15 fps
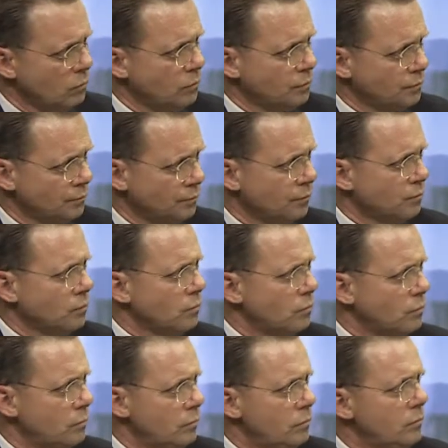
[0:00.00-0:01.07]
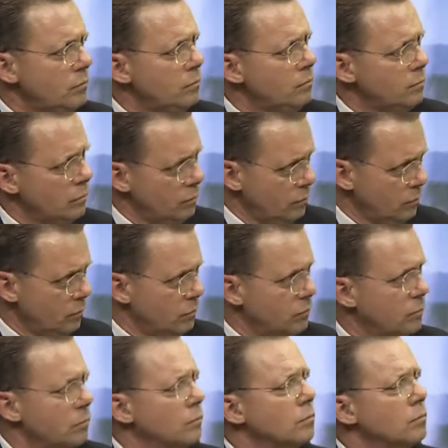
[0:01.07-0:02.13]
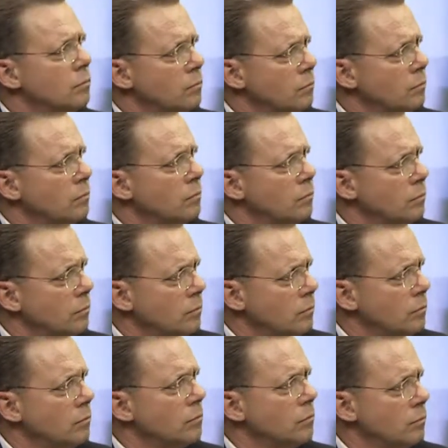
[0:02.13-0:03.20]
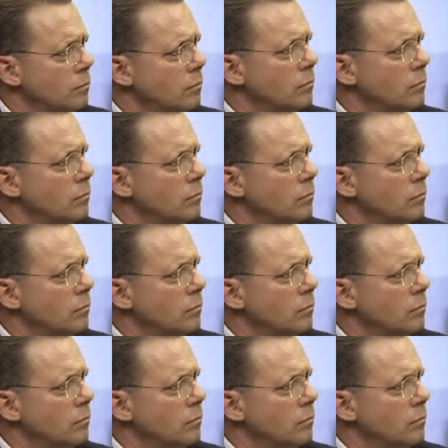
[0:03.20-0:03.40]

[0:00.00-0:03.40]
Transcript: The person shown says nothing.